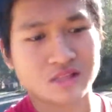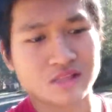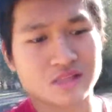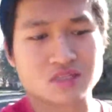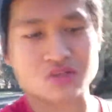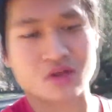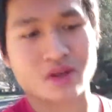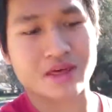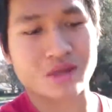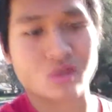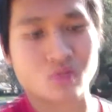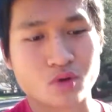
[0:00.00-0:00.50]

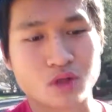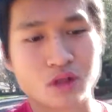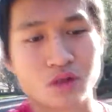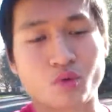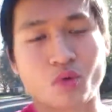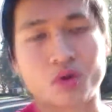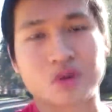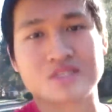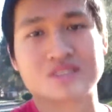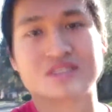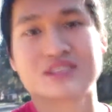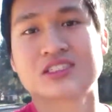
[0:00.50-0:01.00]
So they really
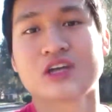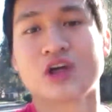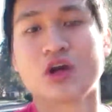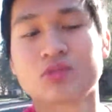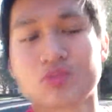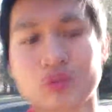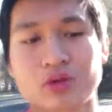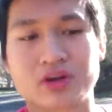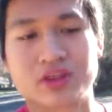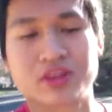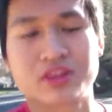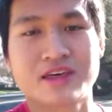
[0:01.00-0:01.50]
want to
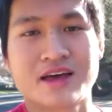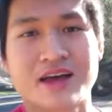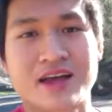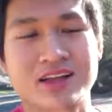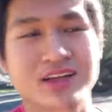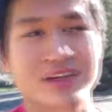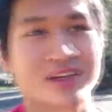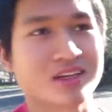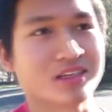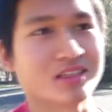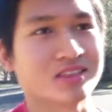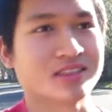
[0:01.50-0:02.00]
celebrate
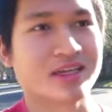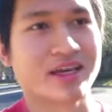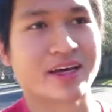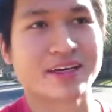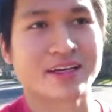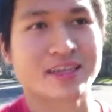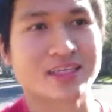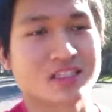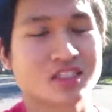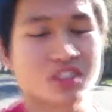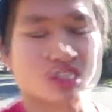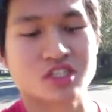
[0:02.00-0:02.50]
that because
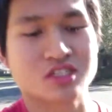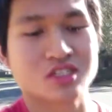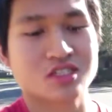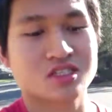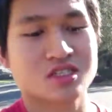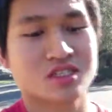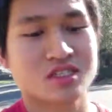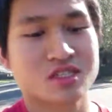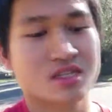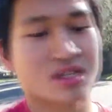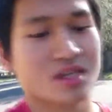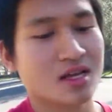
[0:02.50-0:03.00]
like it's
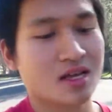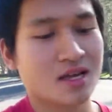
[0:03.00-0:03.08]
just,